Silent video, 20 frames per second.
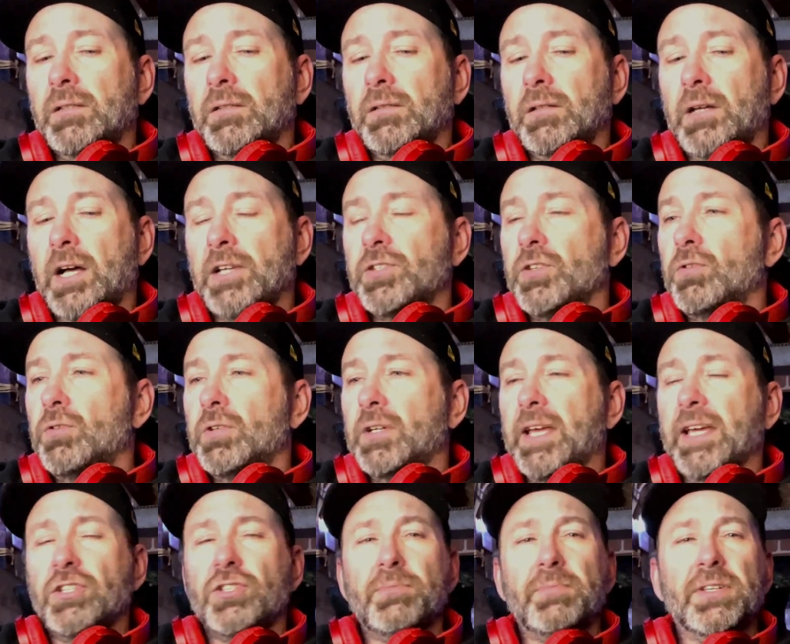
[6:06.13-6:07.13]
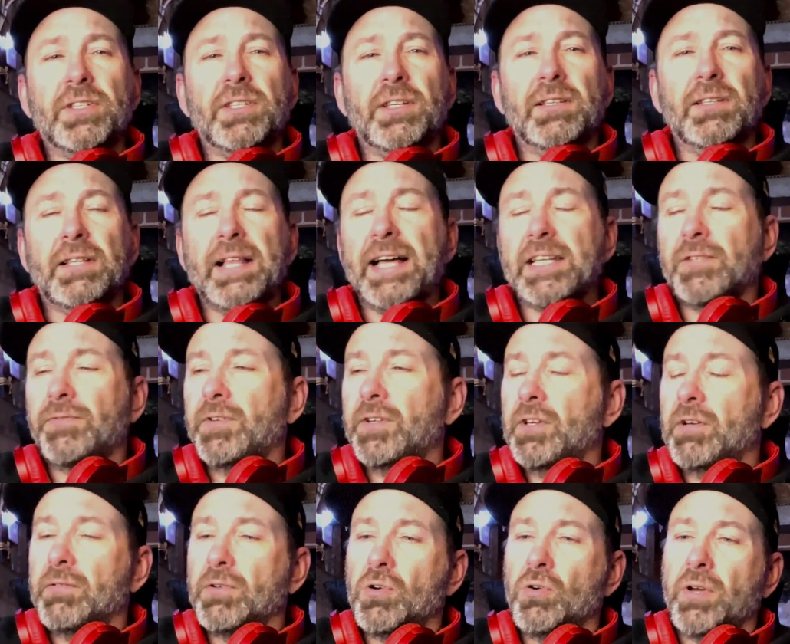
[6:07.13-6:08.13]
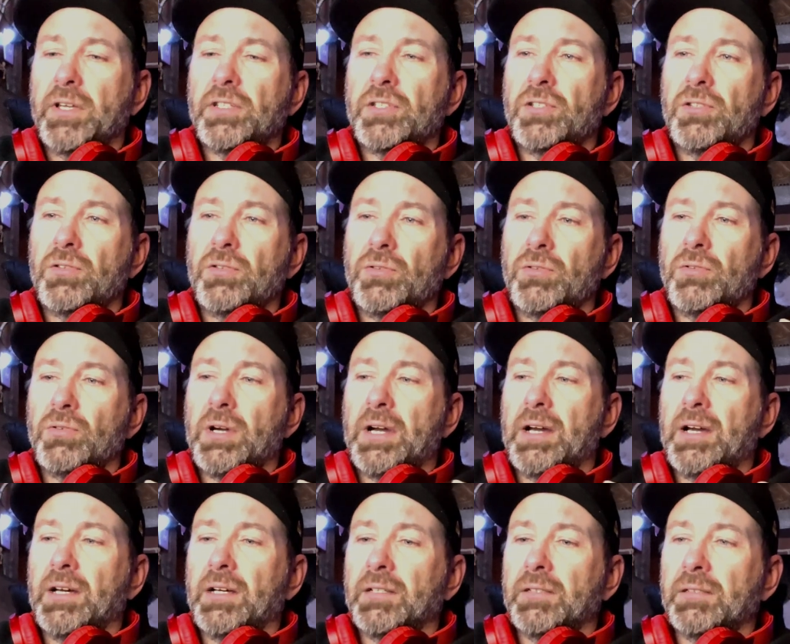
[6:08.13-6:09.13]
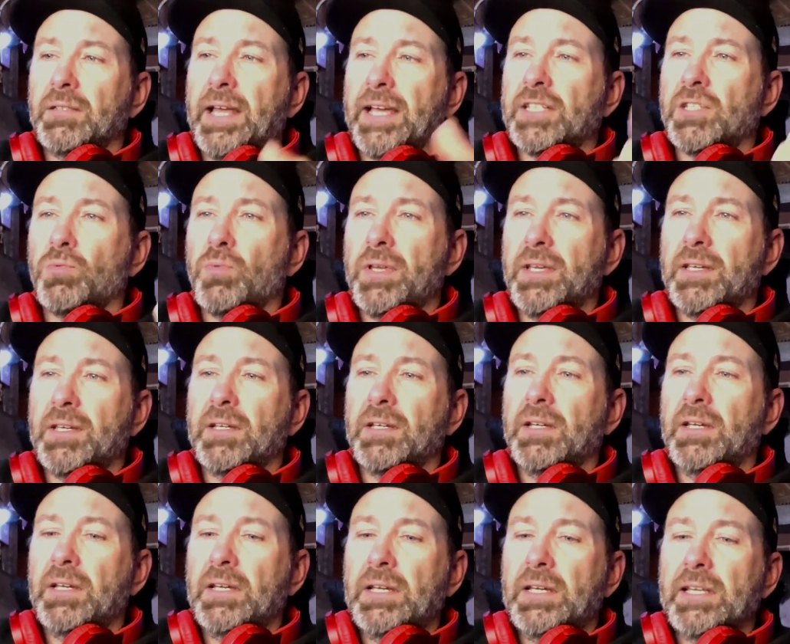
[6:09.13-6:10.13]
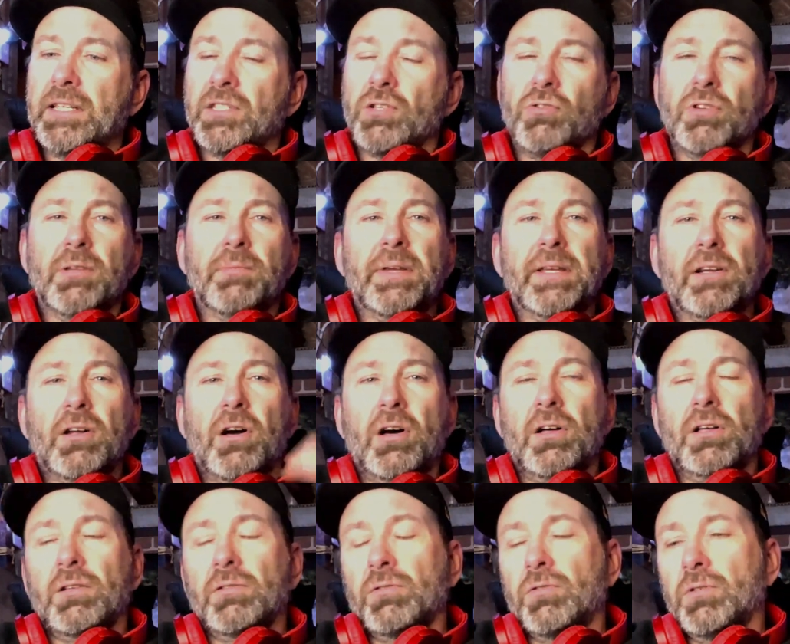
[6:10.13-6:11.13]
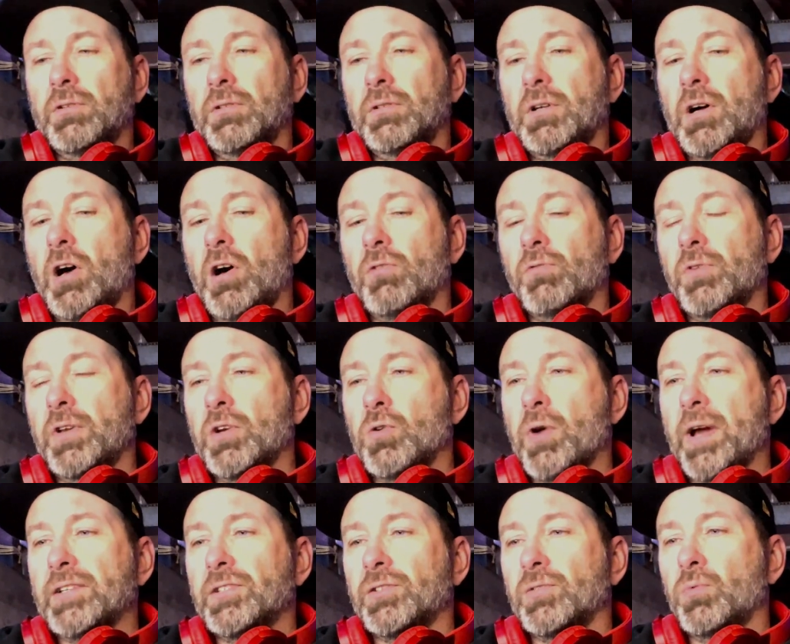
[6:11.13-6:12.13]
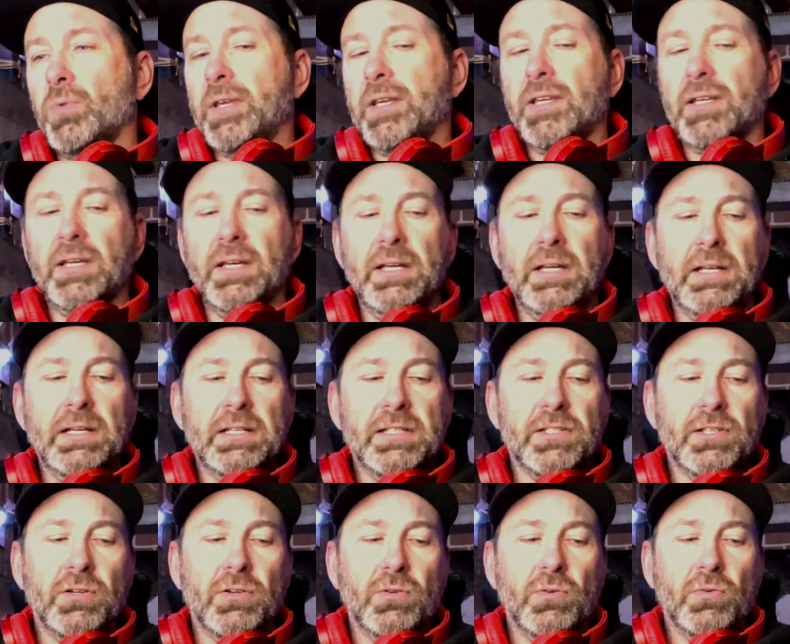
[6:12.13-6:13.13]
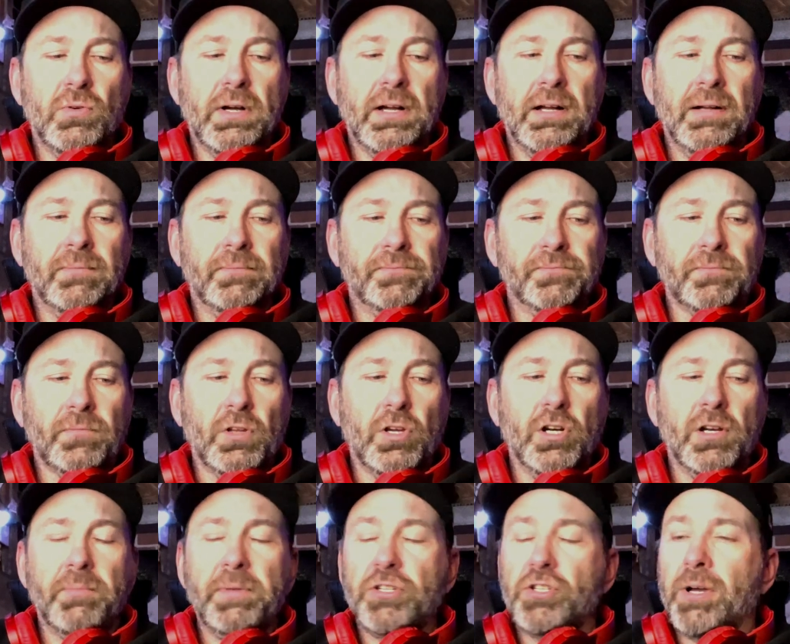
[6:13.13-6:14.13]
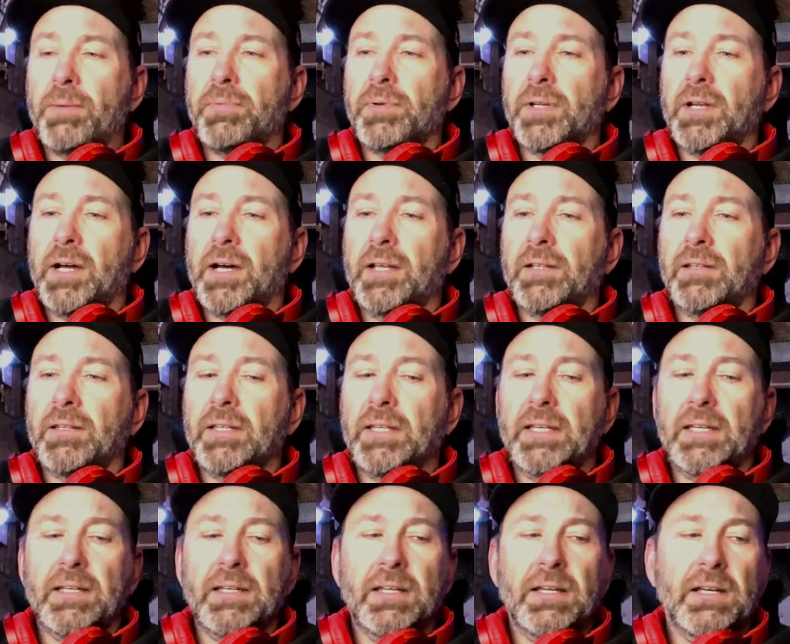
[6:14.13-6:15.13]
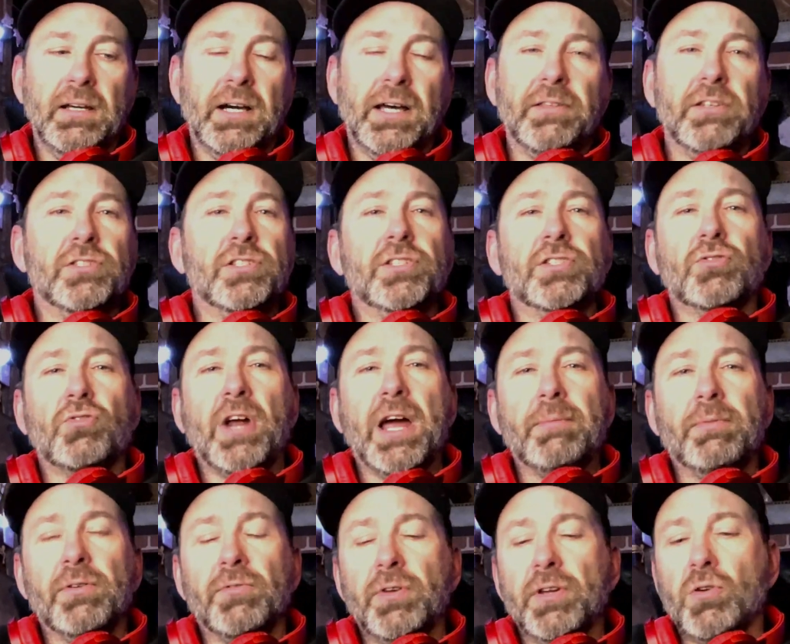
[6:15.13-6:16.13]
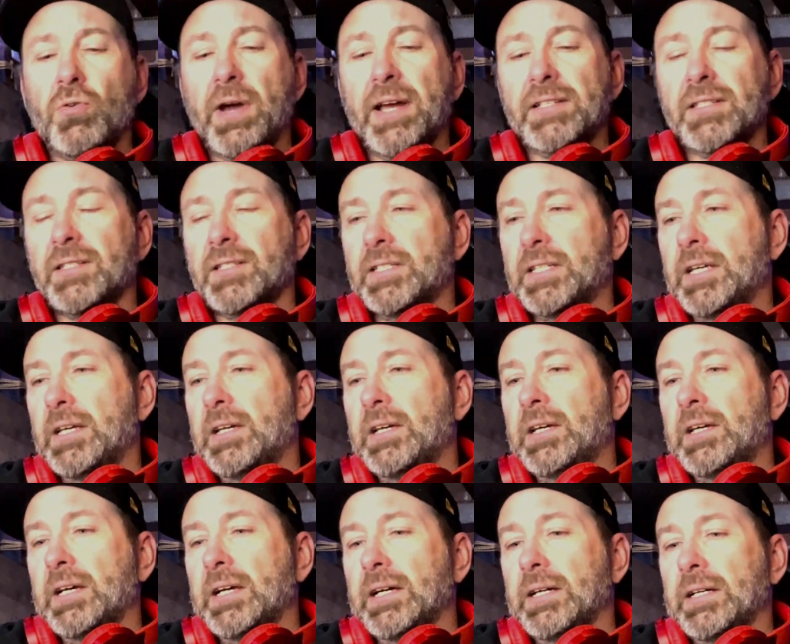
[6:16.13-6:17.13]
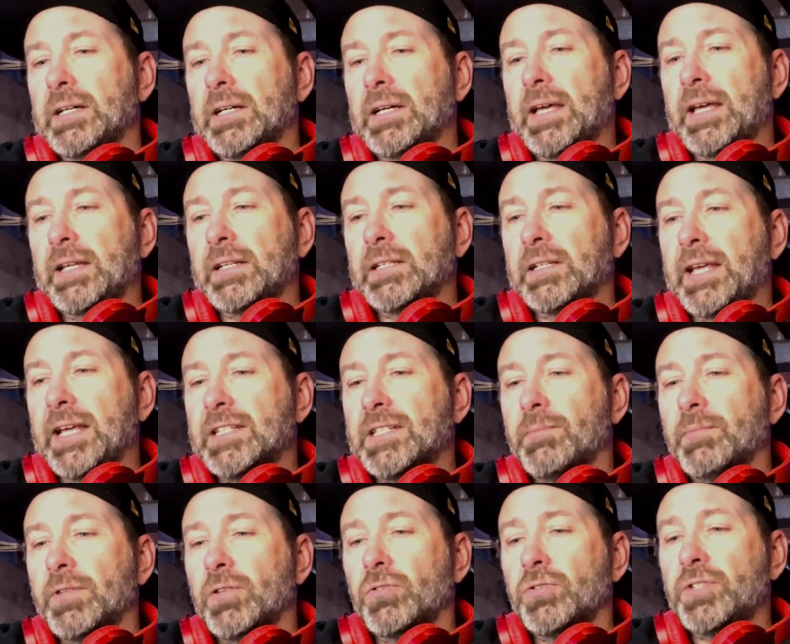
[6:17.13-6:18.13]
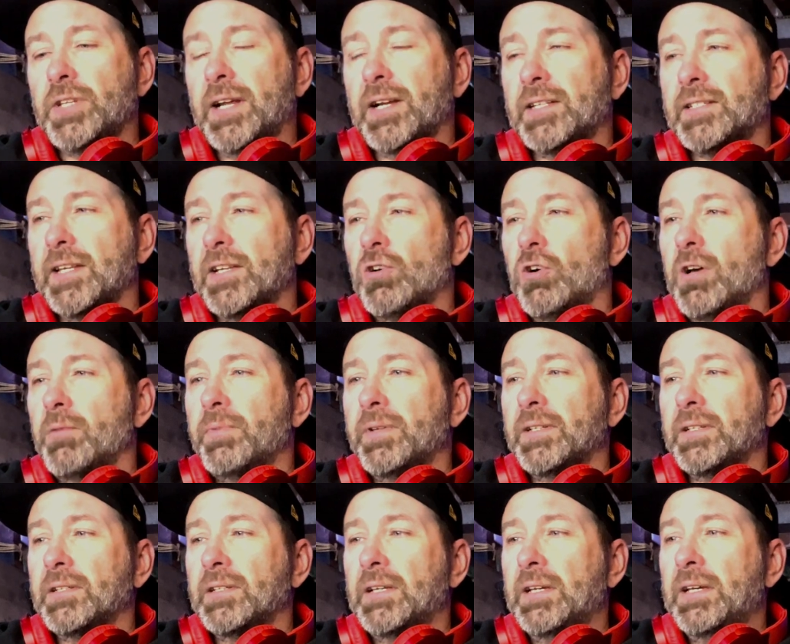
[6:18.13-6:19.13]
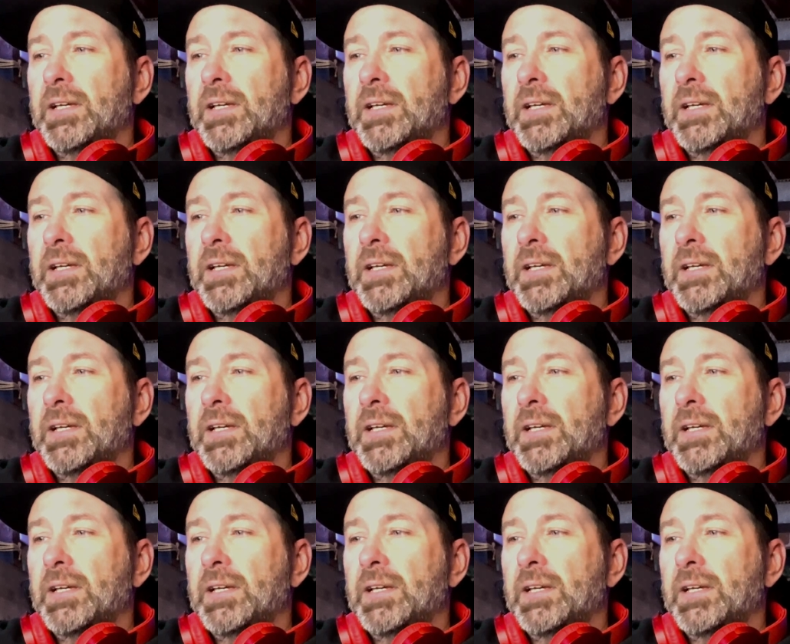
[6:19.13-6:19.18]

Also, in case you missed on the last video, I'm going to next week. It's going to be an all request week. So going to be jumping on the subscriber requests and get some of those done, because I know I've been